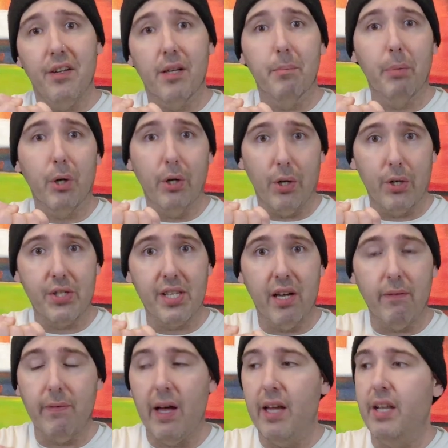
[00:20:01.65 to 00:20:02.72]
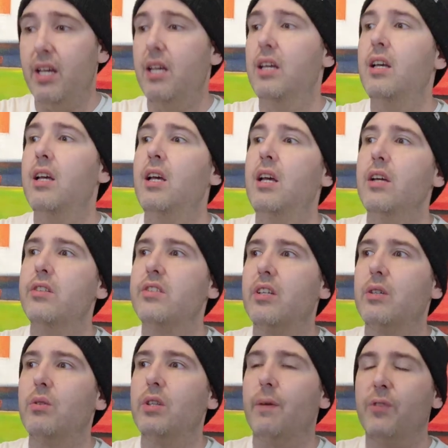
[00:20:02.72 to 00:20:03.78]
You could burn yourself on it.
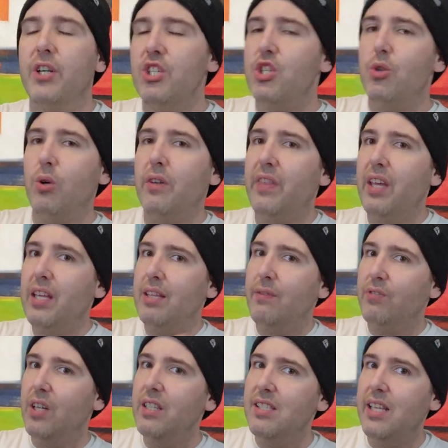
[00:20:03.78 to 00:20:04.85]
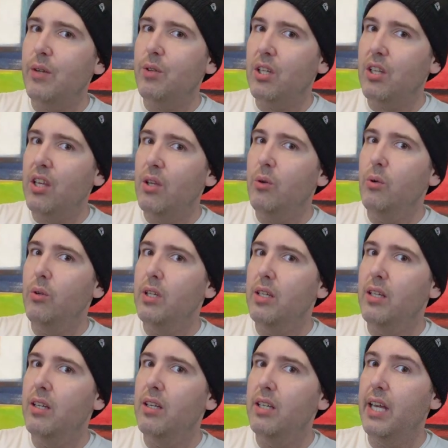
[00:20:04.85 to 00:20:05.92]
So the French door thing in the front sounded cute
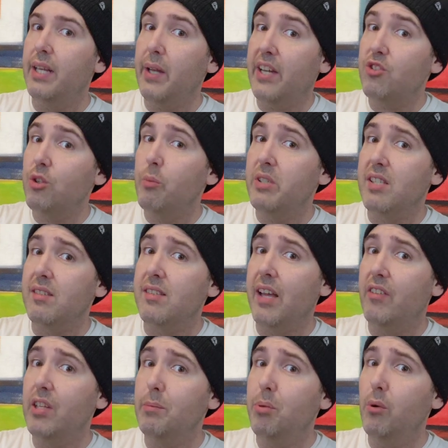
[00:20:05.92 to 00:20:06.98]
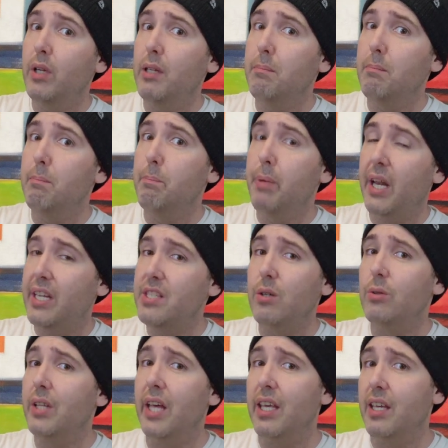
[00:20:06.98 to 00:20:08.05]
and actually was a selling point, but I
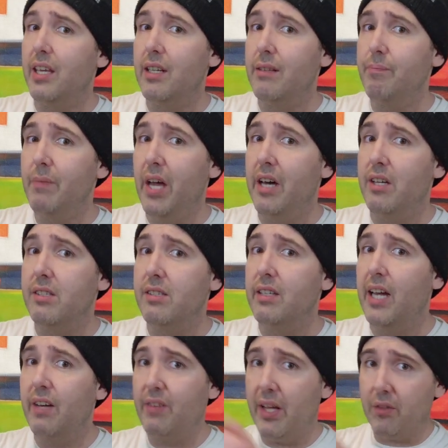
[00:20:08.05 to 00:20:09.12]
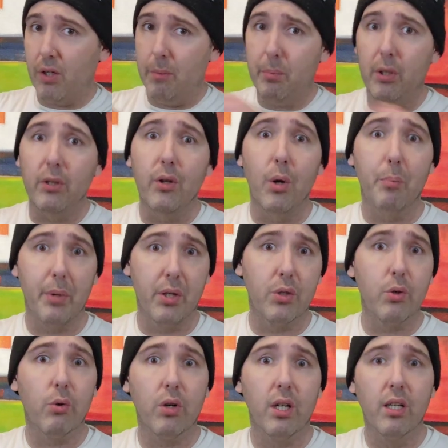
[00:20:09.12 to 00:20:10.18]
don't like it, honestly. I'd rather a pull open
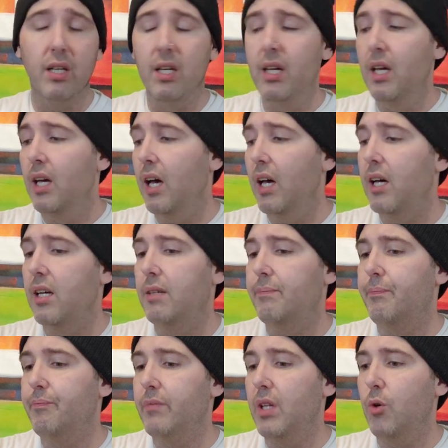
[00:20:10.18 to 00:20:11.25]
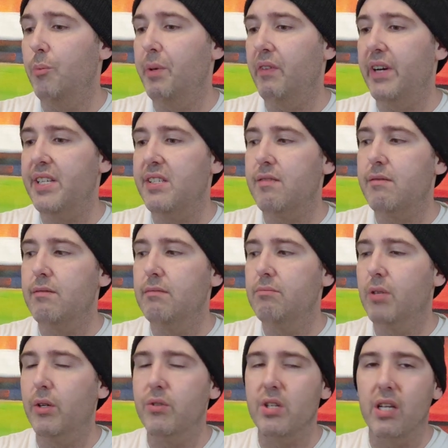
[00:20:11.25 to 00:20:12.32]
door. Um, it would be less
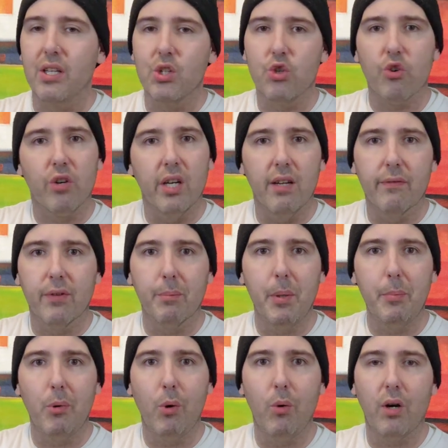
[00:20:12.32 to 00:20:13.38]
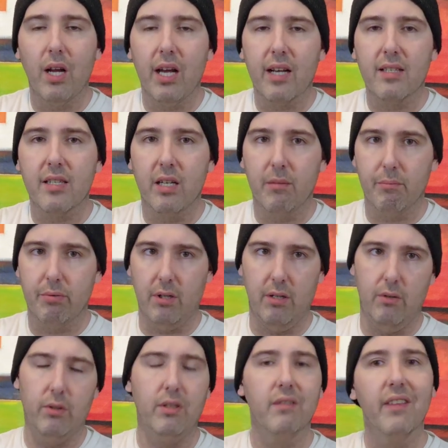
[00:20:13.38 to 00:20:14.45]
prone to injury, for people who are accident
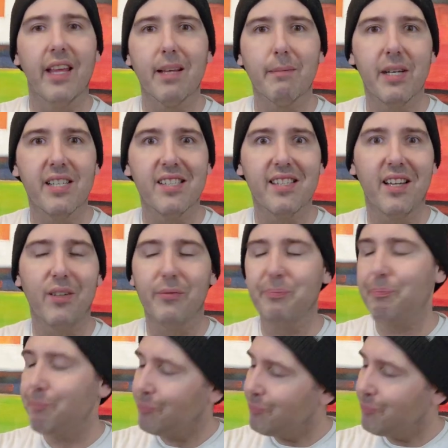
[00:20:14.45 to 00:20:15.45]
prone, like myself.